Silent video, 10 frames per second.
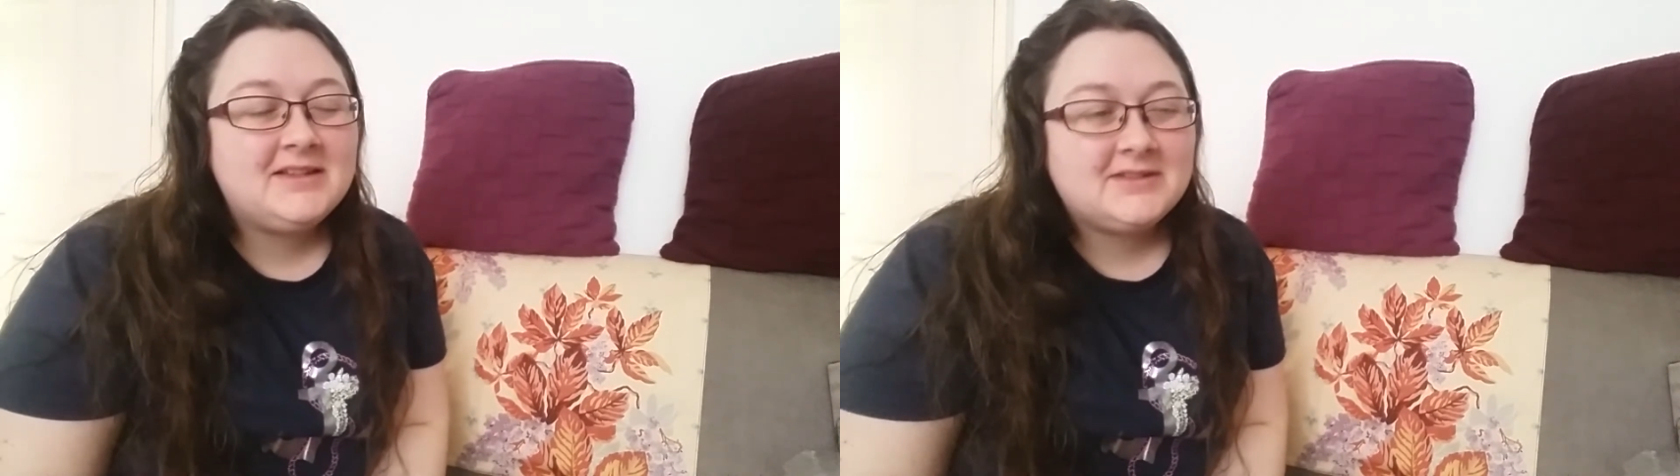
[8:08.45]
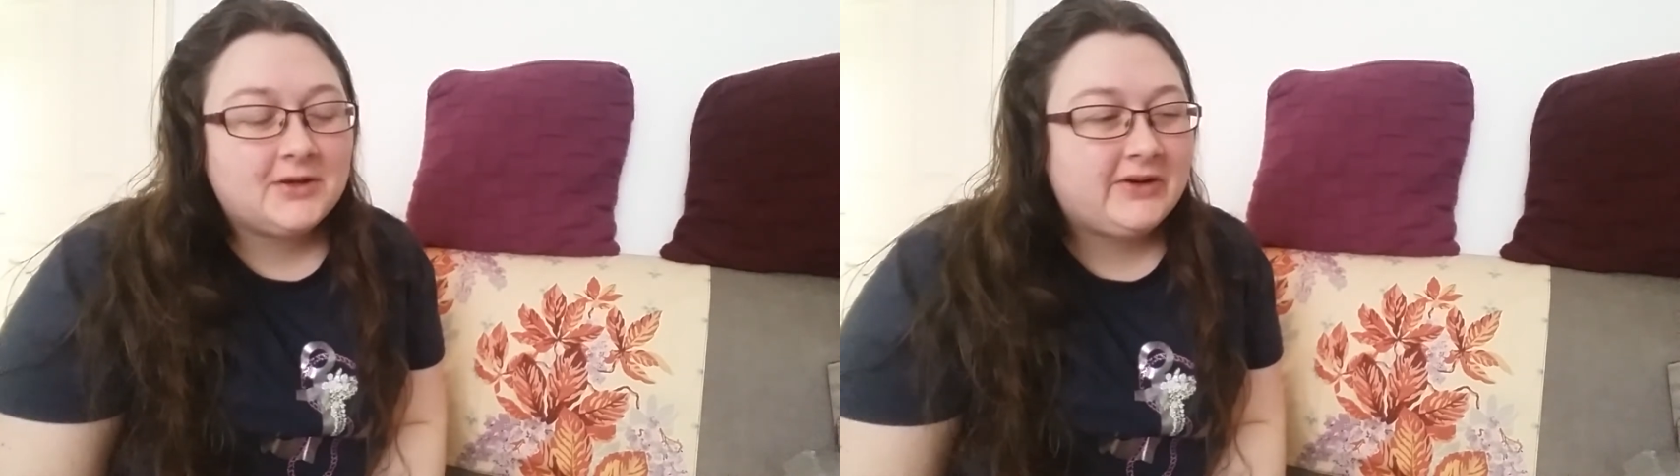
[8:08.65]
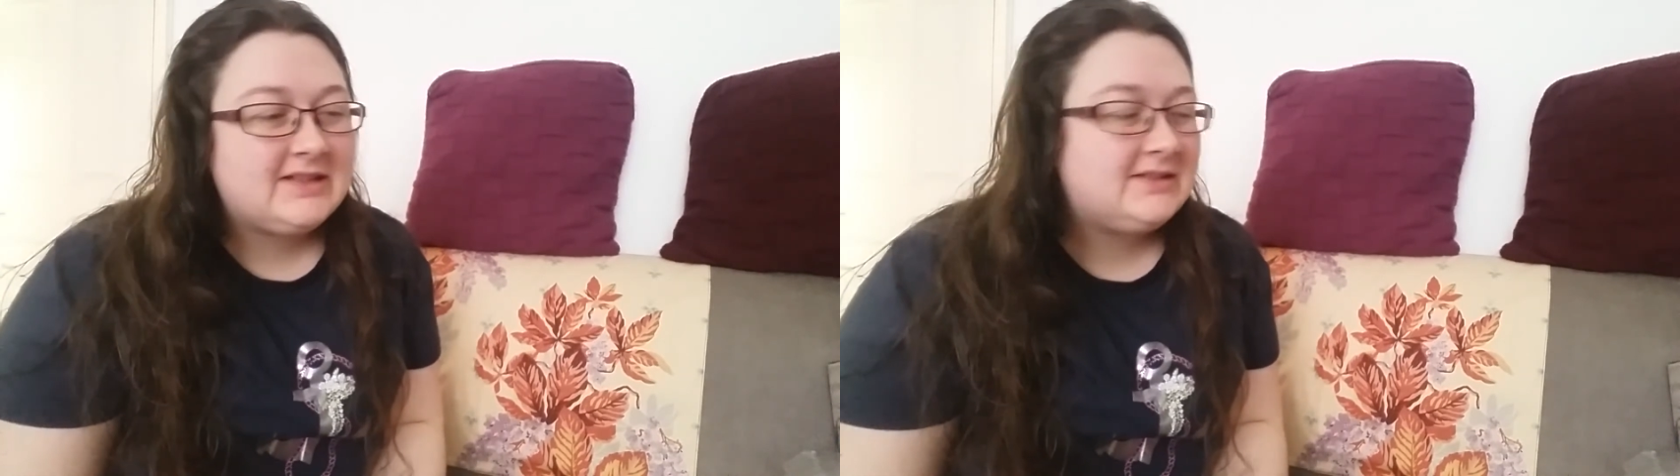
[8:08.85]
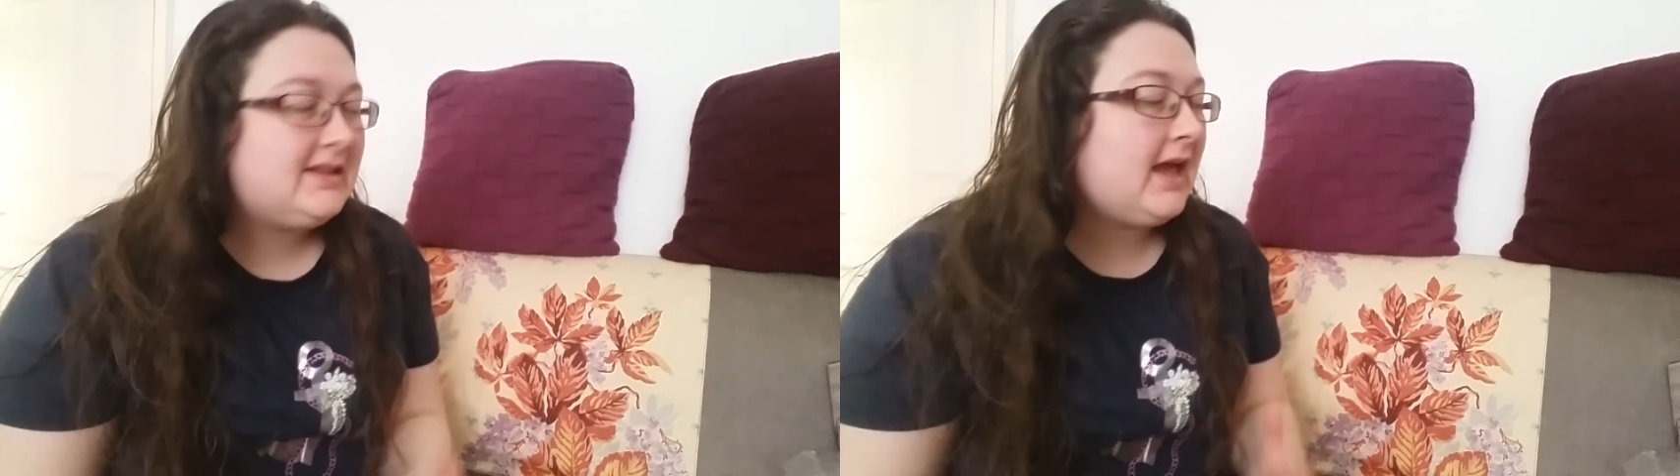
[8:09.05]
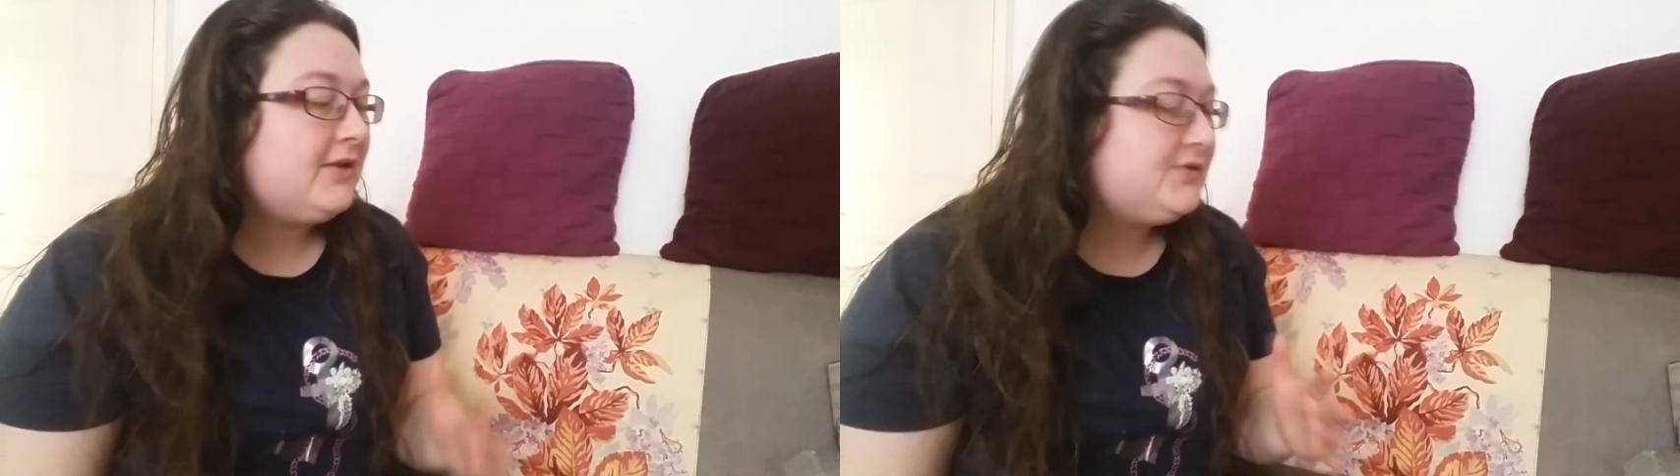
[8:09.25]
so I didn't
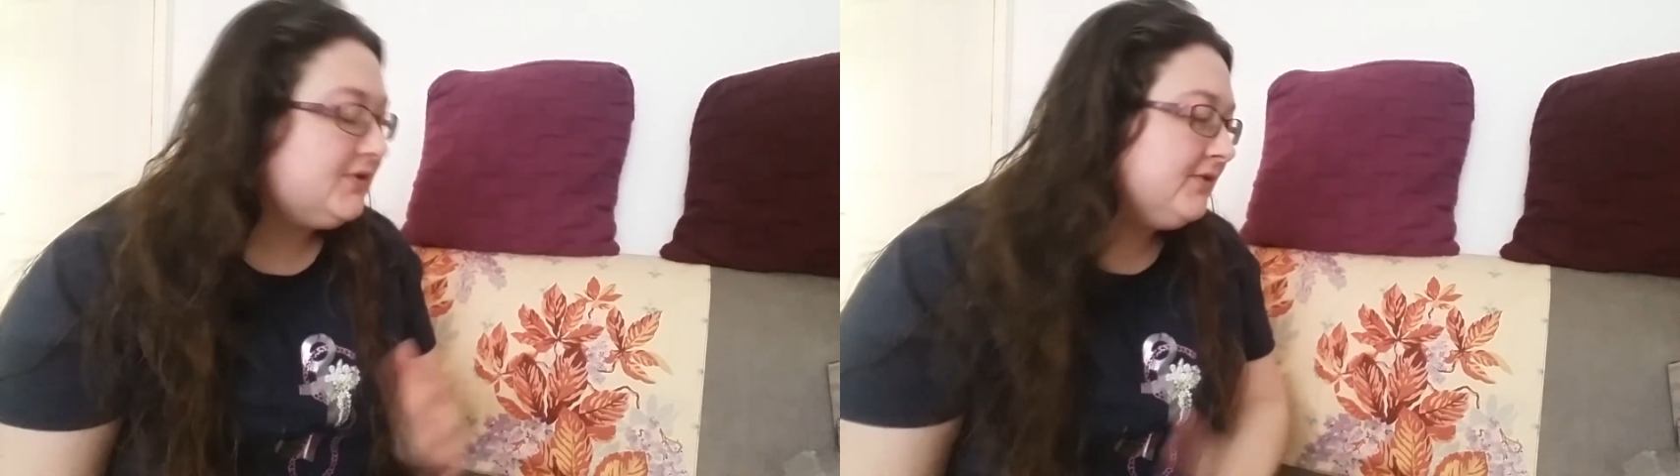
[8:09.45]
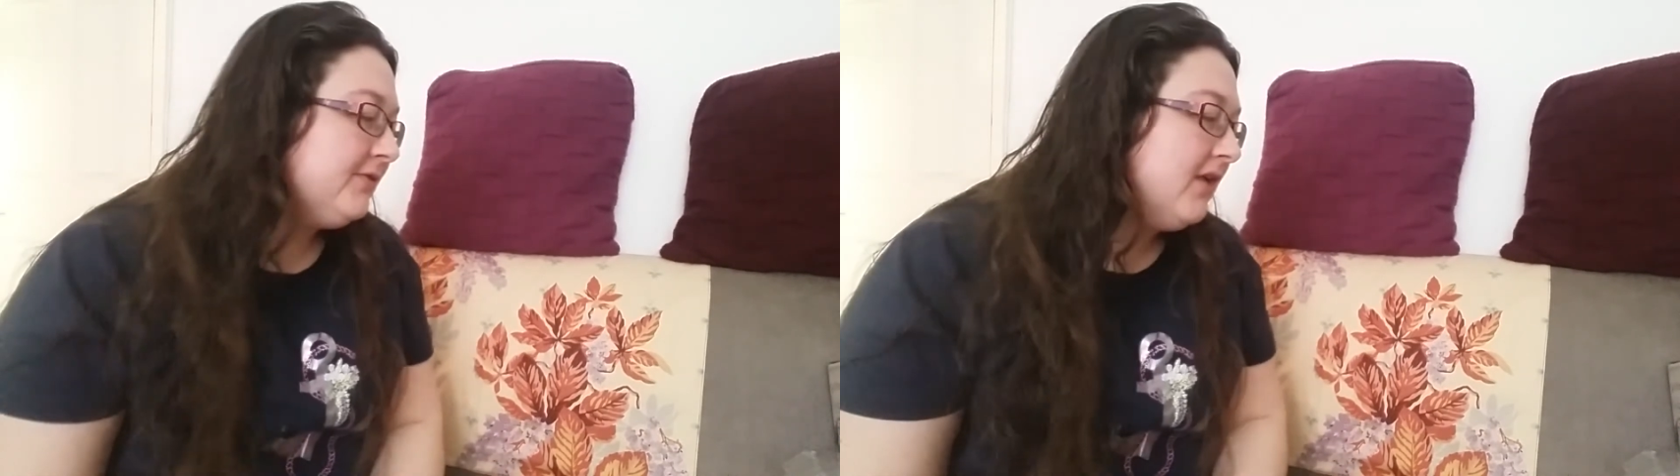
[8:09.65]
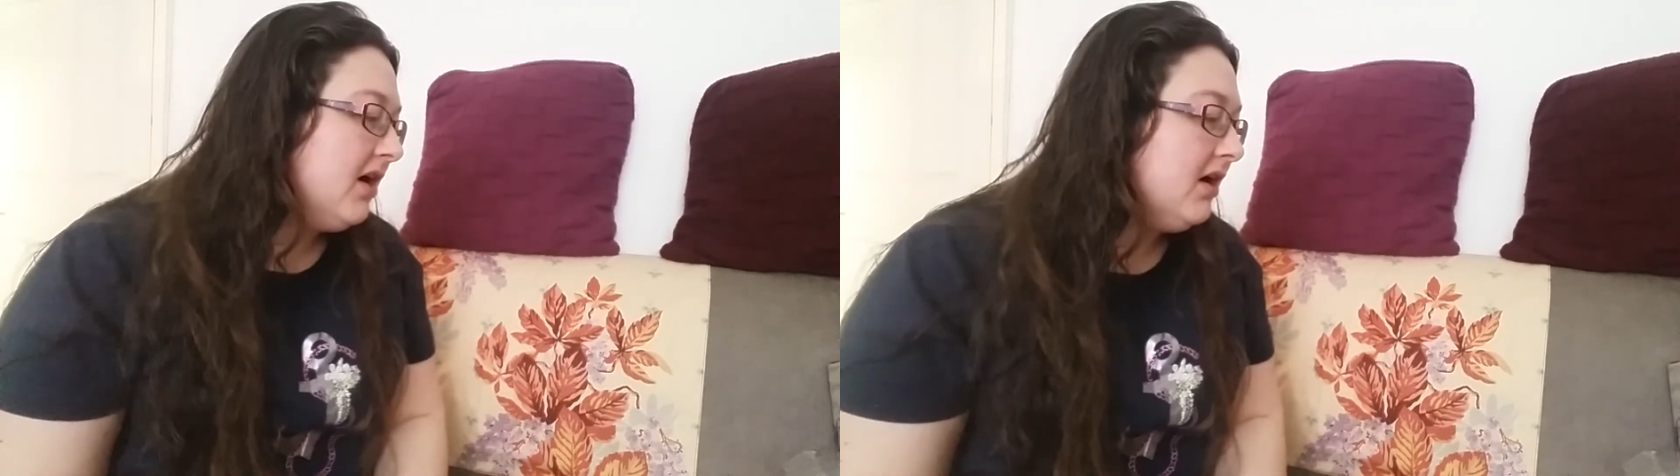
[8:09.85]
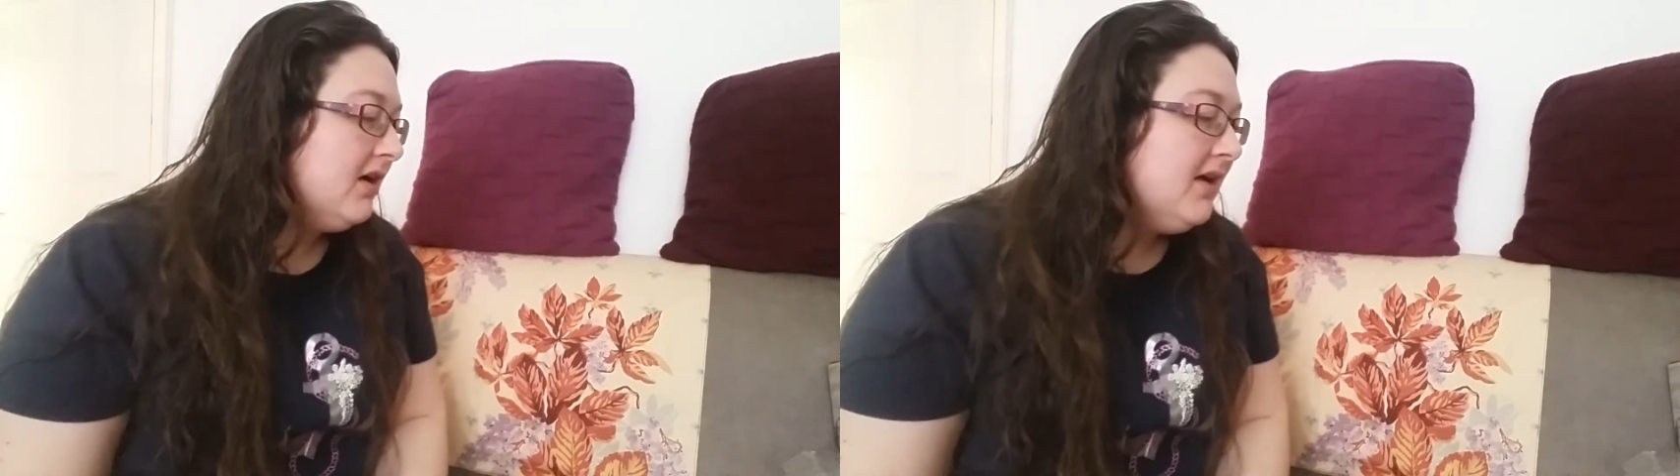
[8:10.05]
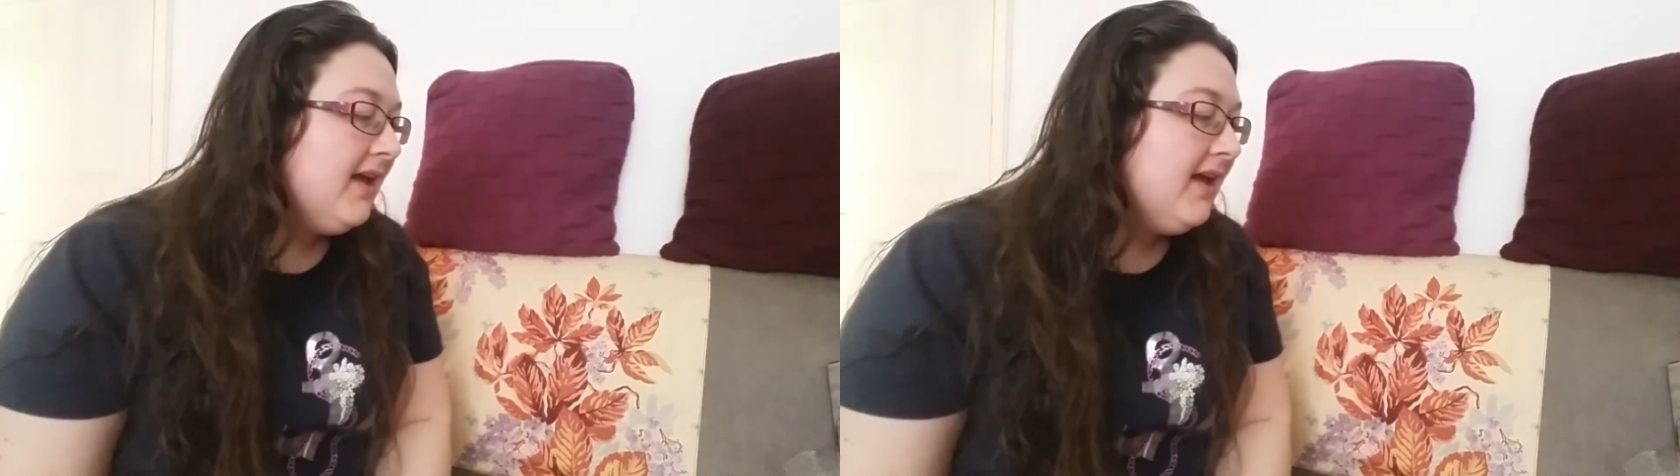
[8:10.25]
get too far